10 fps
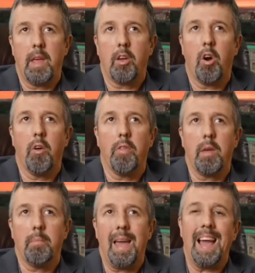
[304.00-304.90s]
They called
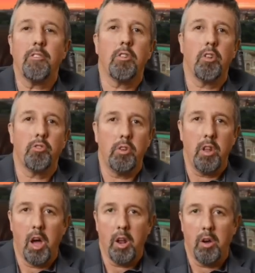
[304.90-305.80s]
him Angelo
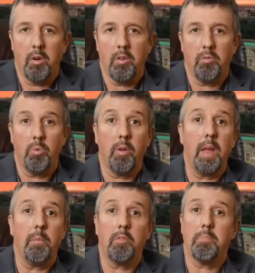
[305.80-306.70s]
Sodano. His real
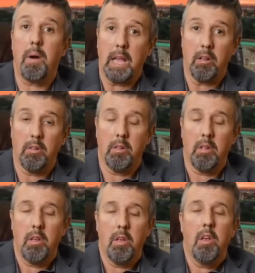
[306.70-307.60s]
name was Michael.
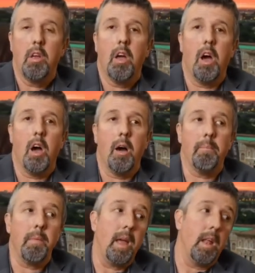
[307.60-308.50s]

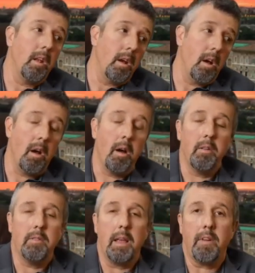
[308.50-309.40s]
And
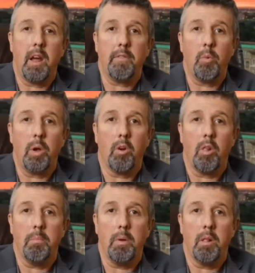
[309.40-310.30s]
David
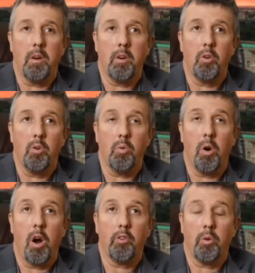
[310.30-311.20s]
Winkle Miller,
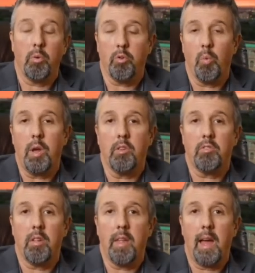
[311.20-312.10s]
who also was a witness
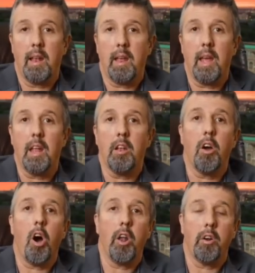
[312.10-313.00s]
to that, and
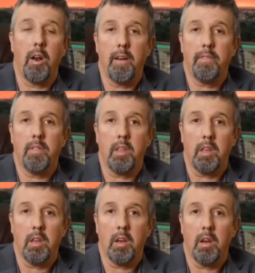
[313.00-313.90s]
autographed
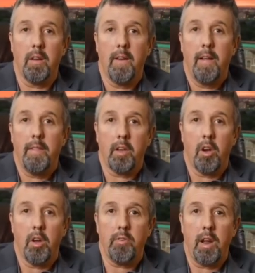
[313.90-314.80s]
the
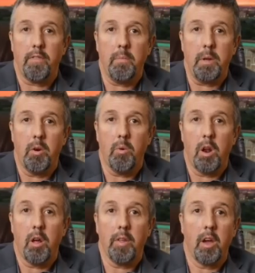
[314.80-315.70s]
contract for me to
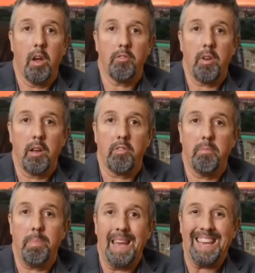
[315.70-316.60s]
run all the constructs
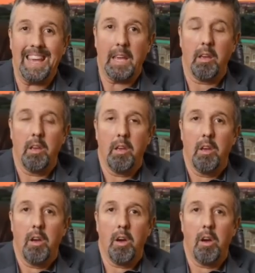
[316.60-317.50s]
of banking
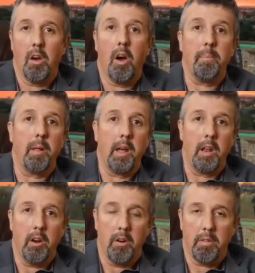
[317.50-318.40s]
on
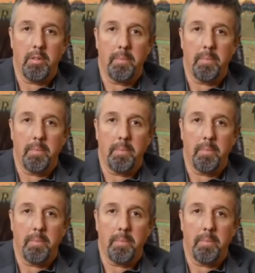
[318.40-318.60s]
planet Earth,